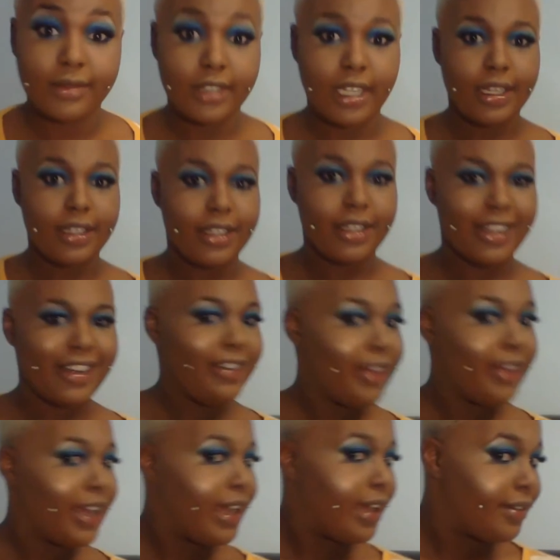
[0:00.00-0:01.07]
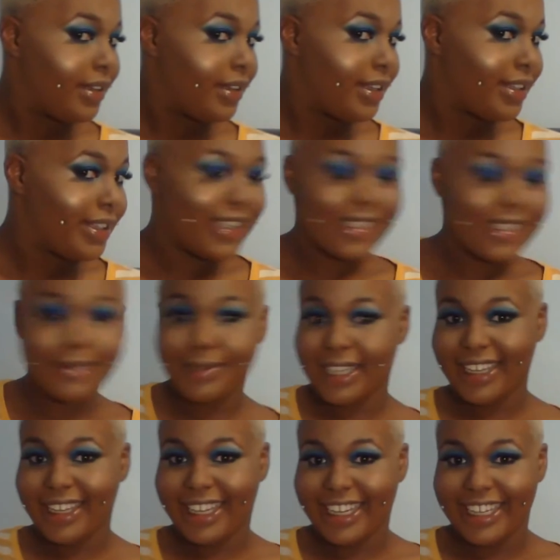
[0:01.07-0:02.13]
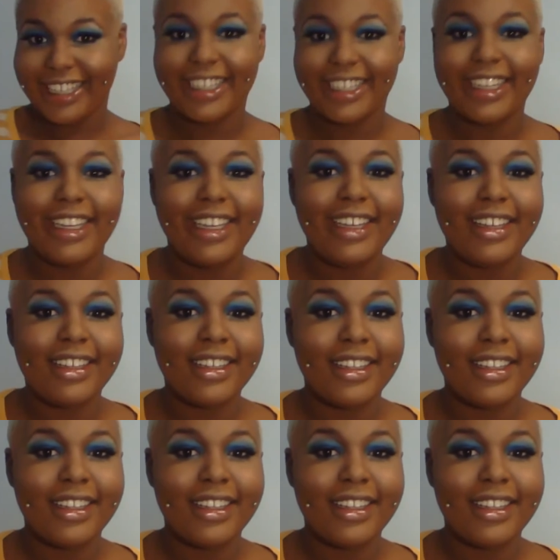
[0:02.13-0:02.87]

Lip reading: And there you have it. That's my highlight.